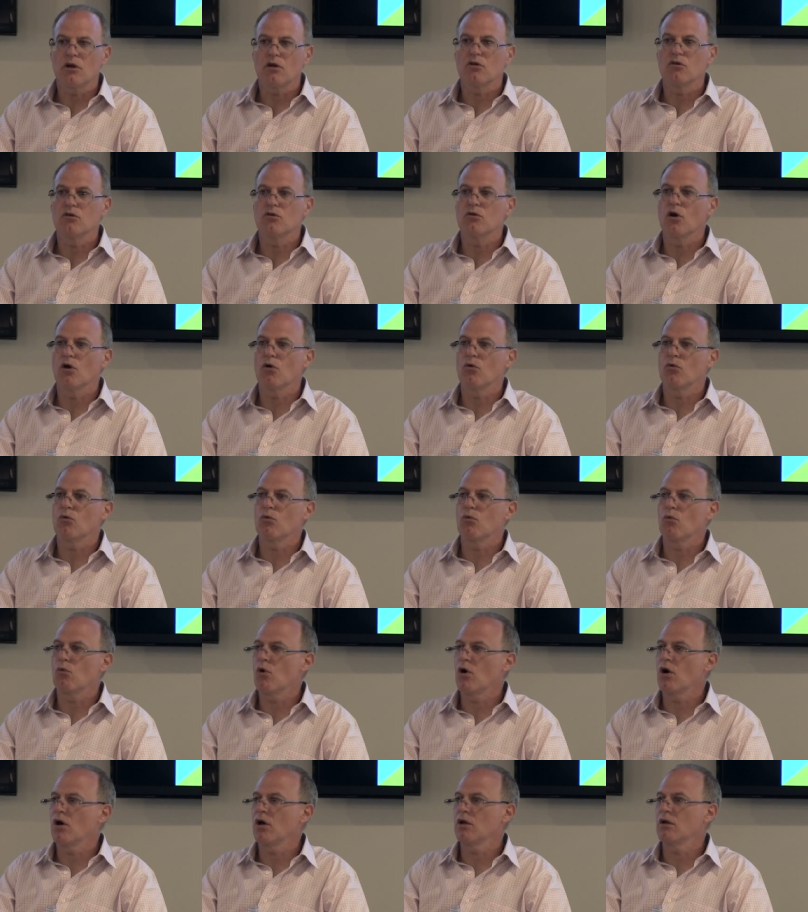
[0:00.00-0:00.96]
you don't
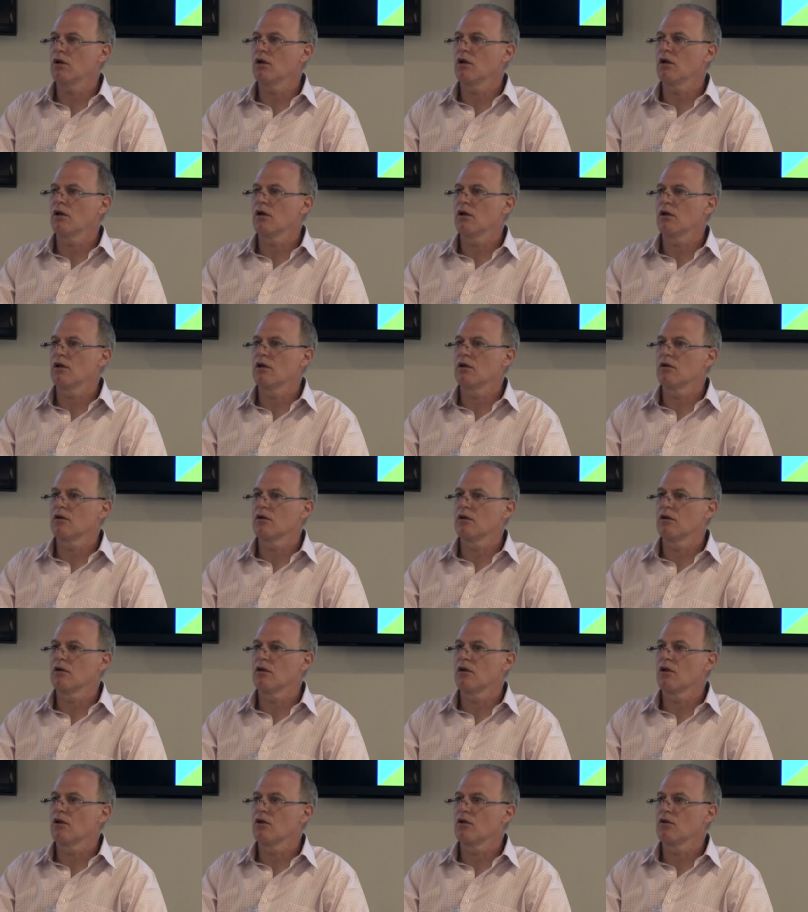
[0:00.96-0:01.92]
want
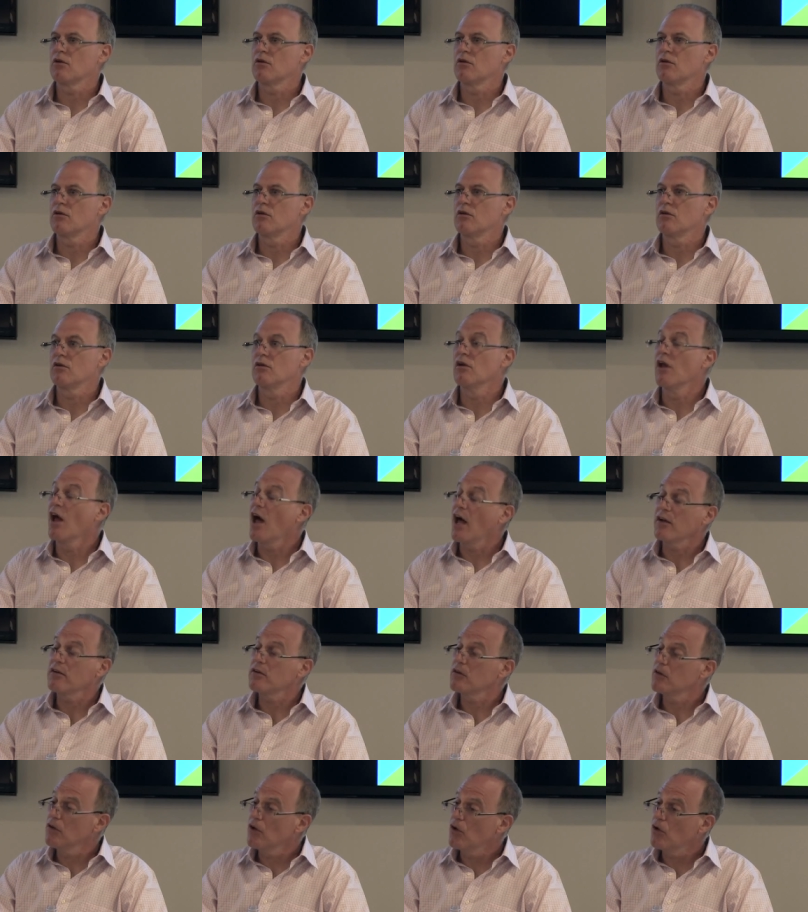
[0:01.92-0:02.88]

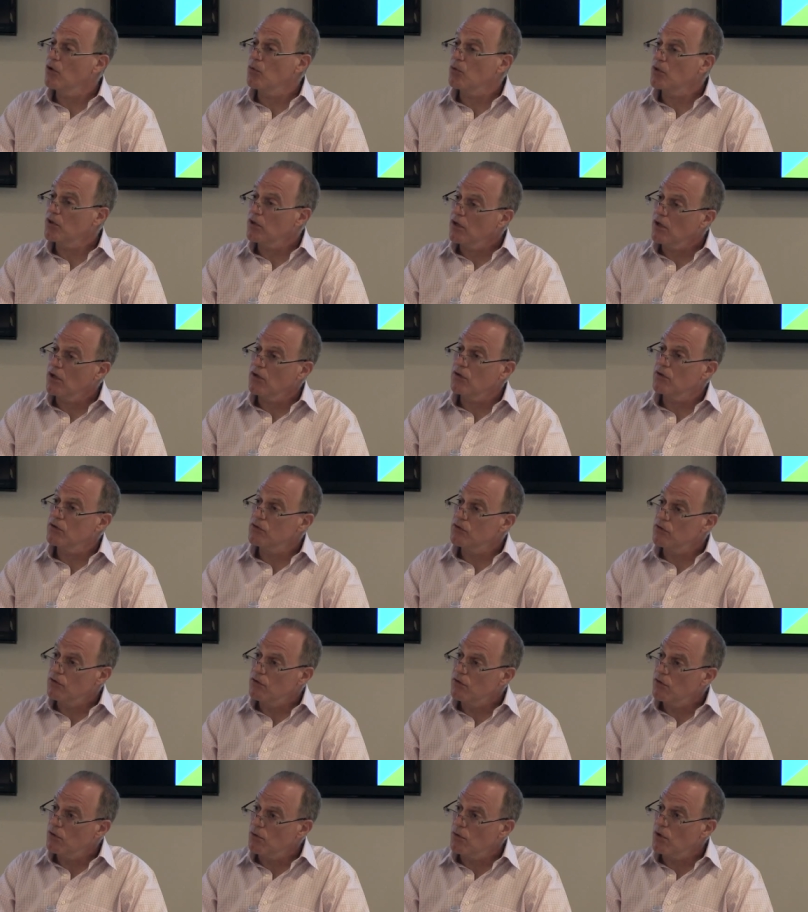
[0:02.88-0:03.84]
not to know what the others
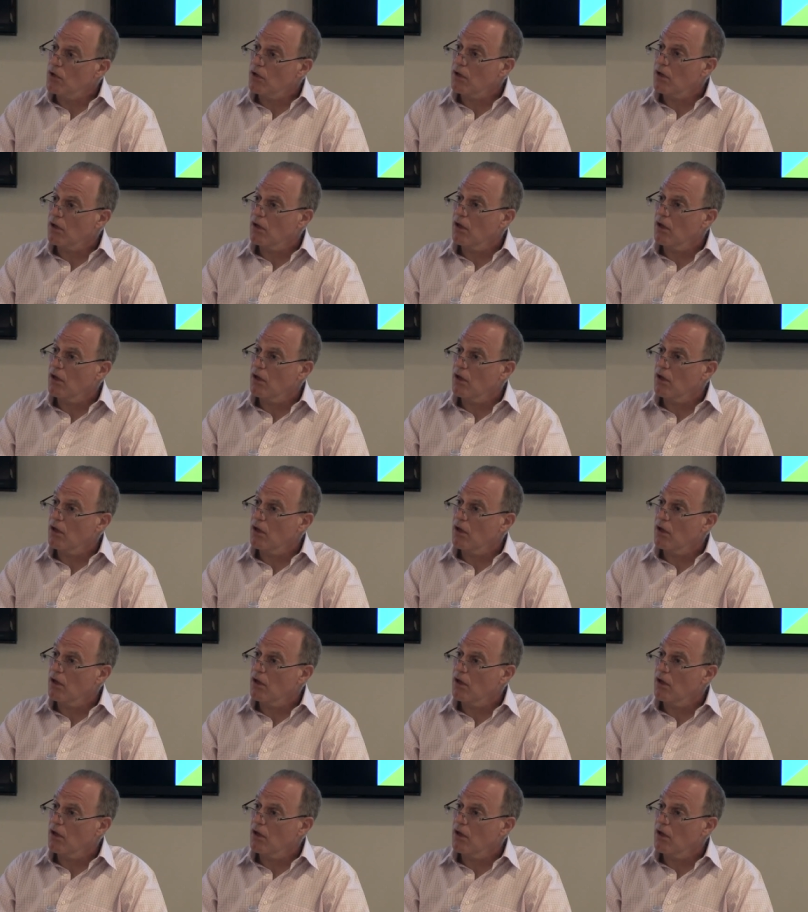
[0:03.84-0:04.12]
are doing.